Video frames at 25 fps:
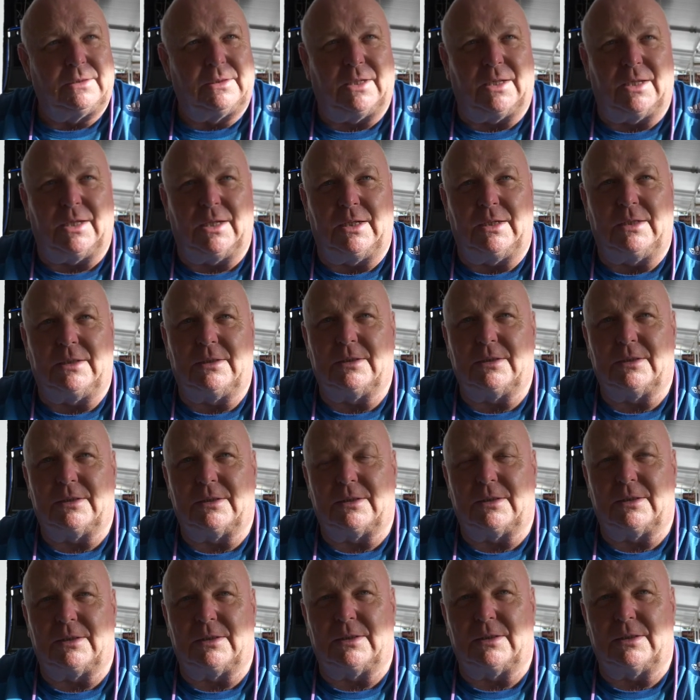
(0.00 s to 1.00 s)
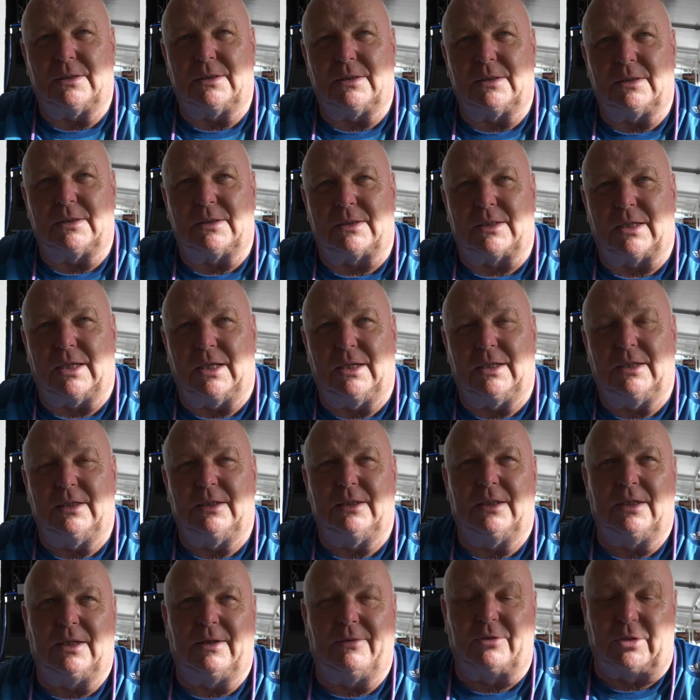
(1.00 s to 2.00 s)
9,
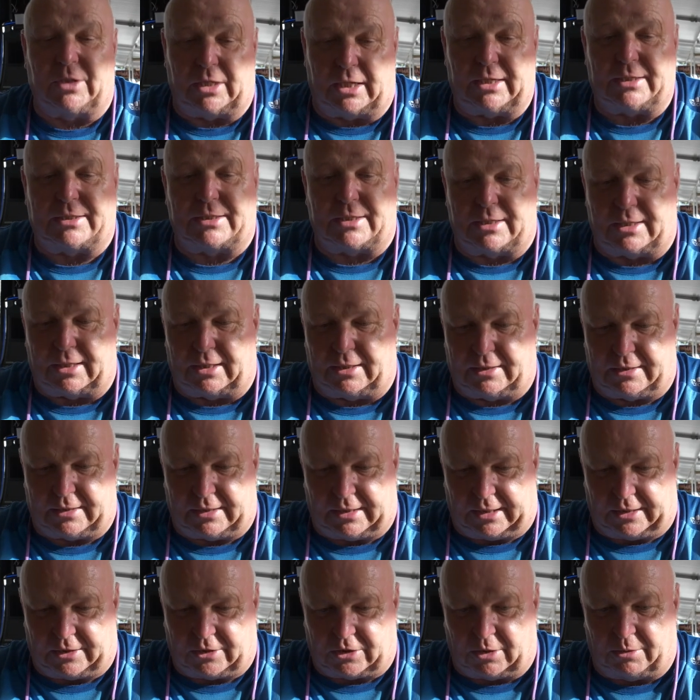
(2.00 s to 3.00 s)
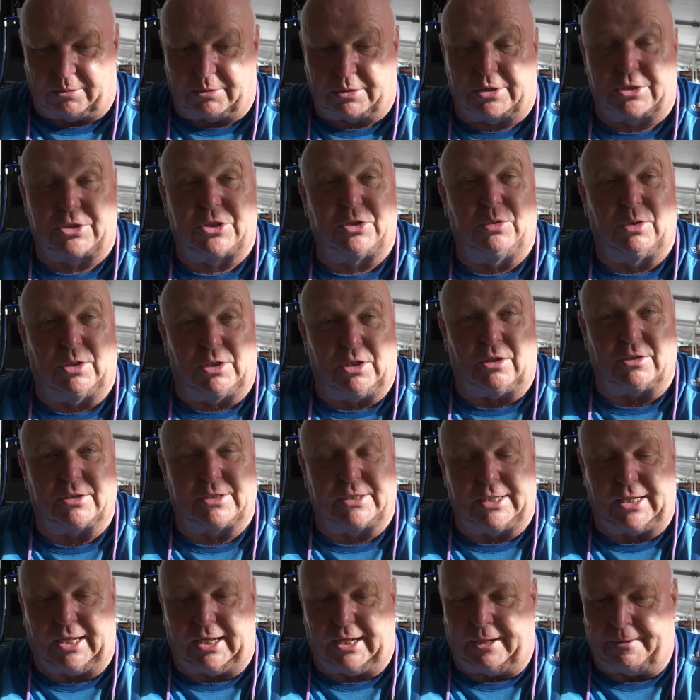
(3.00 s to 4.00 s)
10, 11. Yeah, it's the 9th today. So it was 2 o'clock
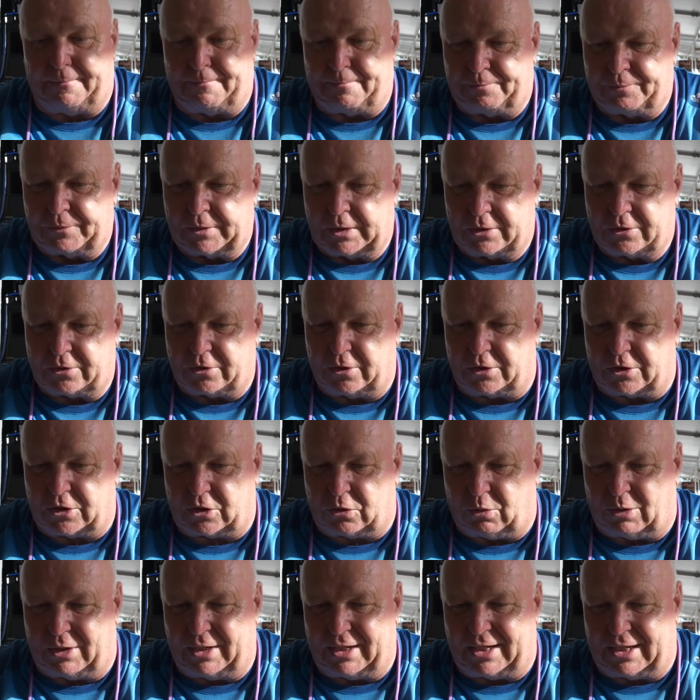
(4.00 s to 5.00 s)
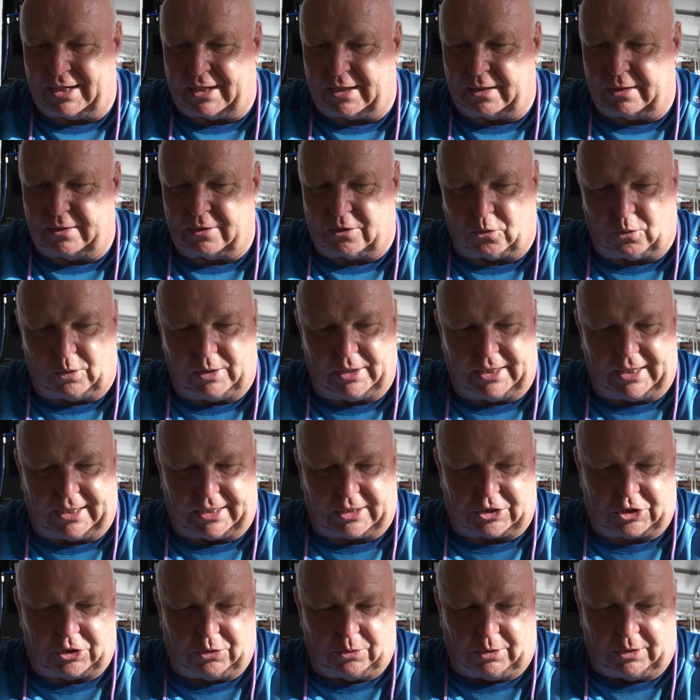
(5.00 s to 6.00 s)
today. So it's quite
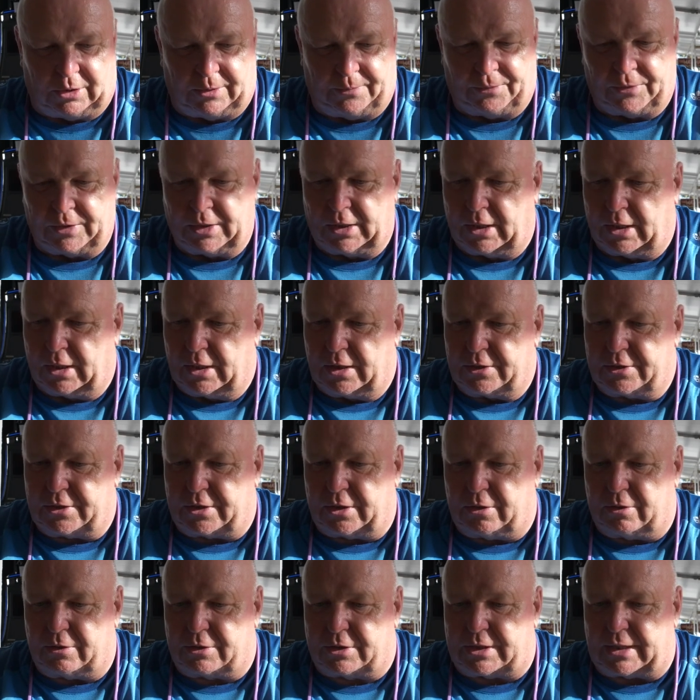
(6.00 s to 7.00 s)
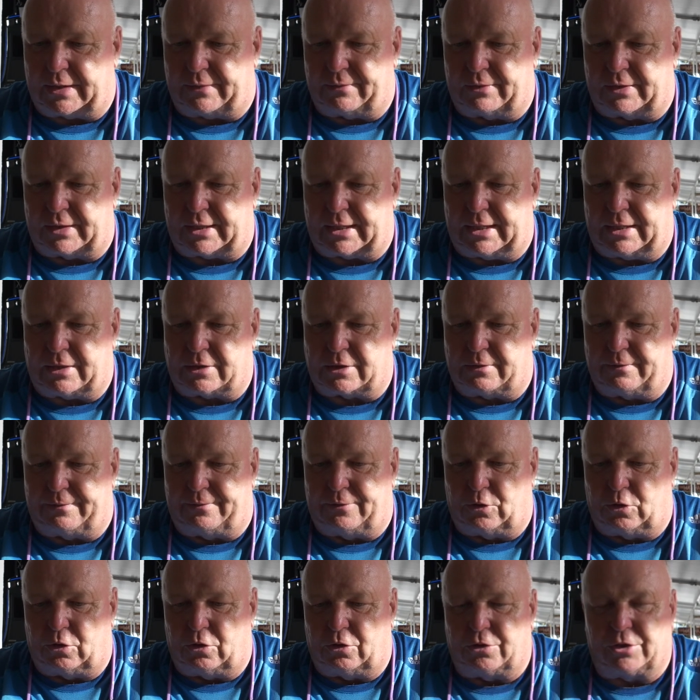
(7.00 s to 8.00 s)
actual. So
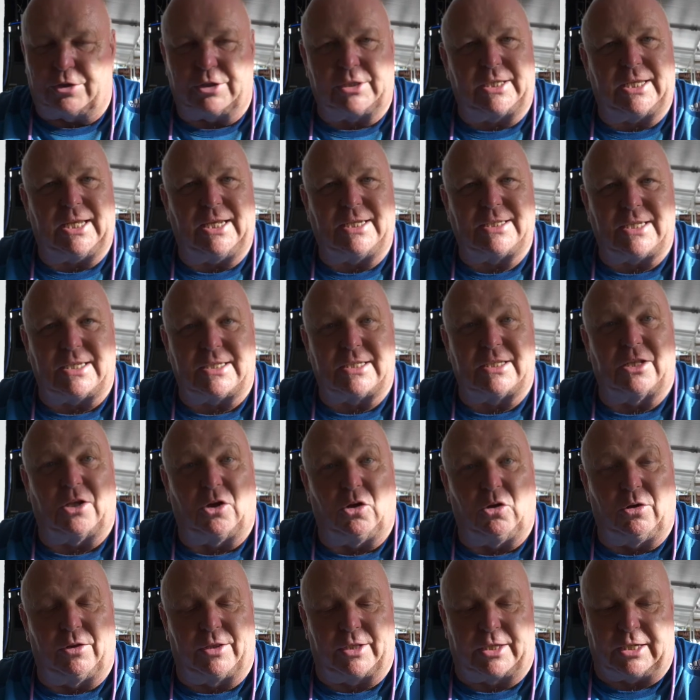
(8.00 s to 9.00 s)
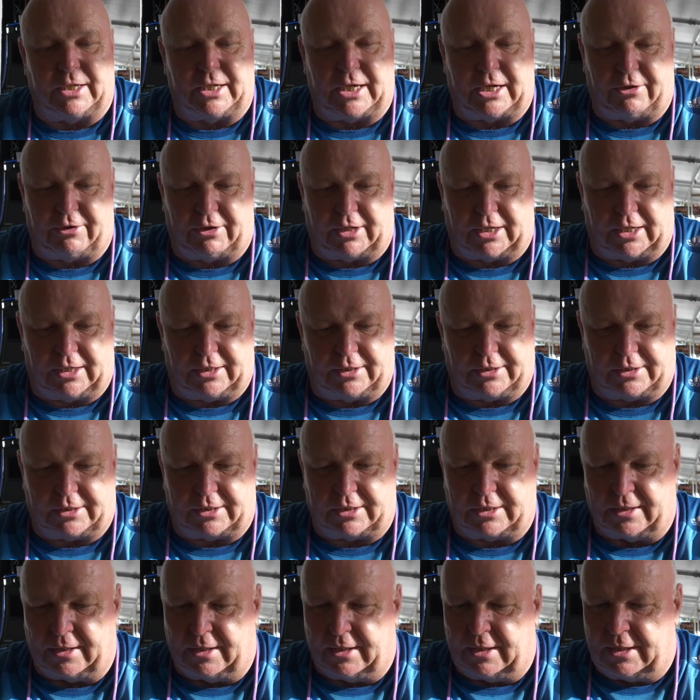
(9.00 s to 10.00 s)
7,400 cases in the whole of the Canary Islands.
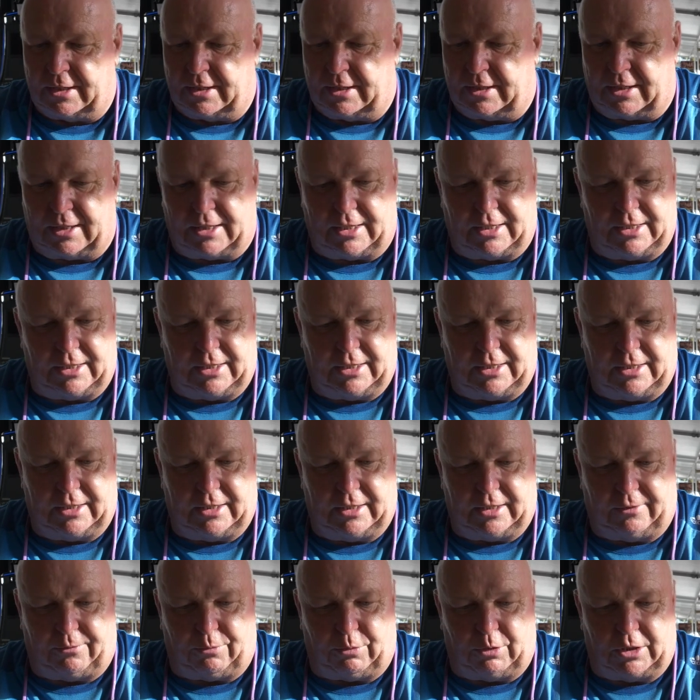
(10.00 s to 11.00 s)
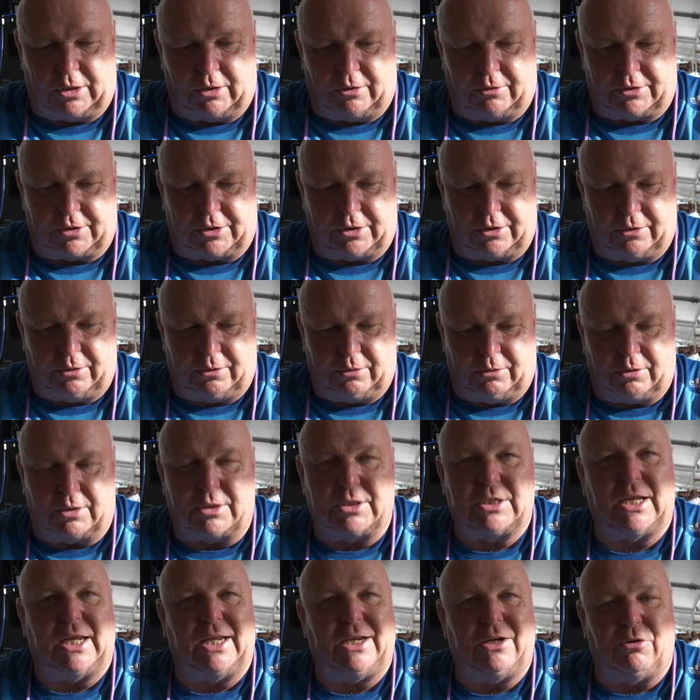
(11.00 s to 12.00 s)
And if we go to
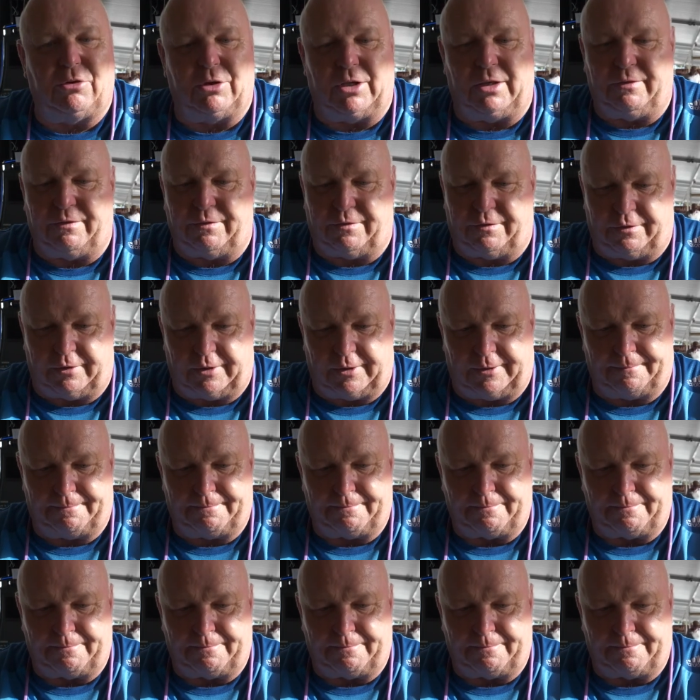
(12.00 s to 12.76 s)
Tenerife,